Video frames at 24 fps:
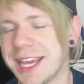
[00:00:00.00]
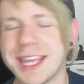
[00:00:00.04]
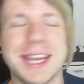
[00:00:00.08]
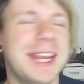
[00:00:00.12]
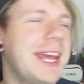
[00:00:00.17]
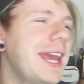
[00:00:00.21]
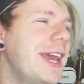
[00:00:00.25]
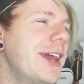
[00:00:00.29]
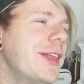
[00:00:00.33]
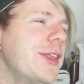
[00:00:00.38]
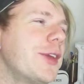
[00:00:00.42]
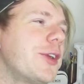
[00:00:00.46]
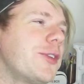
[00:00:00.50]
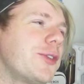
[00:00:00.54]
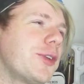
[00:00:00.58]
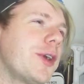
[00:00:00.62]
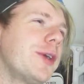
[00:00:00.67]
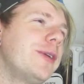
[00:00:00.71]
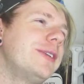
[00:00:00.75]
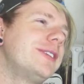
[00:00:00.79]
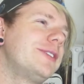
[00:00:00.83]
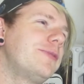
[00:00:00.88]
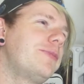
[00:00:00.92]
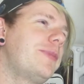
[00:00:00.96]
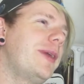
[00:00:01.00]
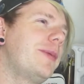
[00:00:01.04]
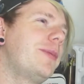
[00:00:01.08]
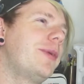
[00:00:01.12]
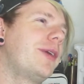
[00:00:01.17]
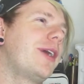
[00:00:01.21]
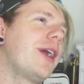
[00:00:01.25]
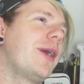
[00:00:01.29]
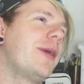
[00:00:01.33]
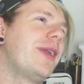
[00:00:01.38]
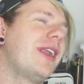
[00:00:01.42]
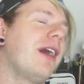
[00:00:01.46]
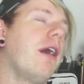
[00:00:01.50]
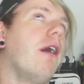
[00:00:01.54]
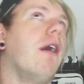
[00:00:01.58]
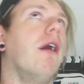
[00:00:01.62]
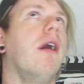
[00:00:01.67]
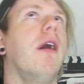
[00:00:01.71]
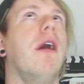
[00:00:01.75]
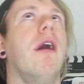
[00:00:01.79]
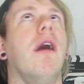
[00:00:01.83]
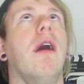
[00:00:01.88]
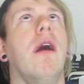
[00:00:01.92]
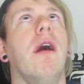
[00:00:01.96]
can hear the groans of people going,
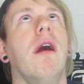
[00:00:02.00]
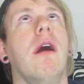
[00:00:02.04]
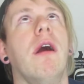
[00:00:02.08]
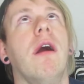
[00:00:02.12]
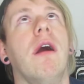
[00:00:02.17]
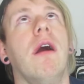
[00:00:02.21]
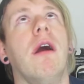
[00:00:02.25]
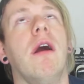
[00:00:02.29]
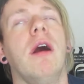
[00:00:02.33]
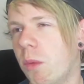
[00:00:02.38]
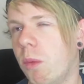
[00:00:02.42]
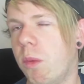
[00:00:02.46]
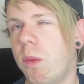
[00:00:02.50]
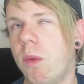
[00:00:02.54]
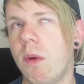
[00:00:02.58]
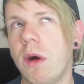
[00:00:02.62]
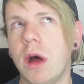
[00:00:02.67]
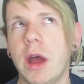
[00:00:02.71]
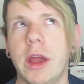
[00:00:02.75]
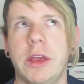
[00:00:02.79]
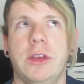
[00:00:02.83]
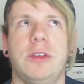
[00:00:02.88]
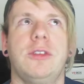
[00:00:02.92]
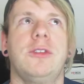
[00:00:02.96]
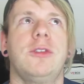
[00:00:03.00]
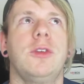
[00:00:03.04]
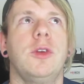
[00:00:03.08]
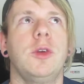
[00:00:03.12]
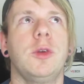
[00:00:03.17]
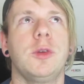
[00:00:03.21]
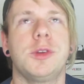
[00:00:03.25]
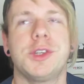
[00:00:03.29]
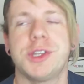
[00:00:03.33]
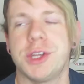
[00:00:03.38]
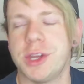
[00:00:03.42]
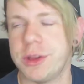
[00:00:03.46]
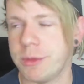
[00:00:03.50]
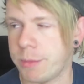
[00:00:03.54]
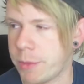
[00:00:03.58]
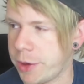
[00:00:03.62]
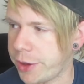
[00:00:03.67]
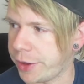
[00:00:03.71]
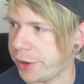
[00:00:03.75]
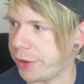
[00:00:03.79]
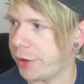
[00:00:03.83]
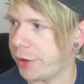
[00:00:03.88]
oh, Why sushi, mate?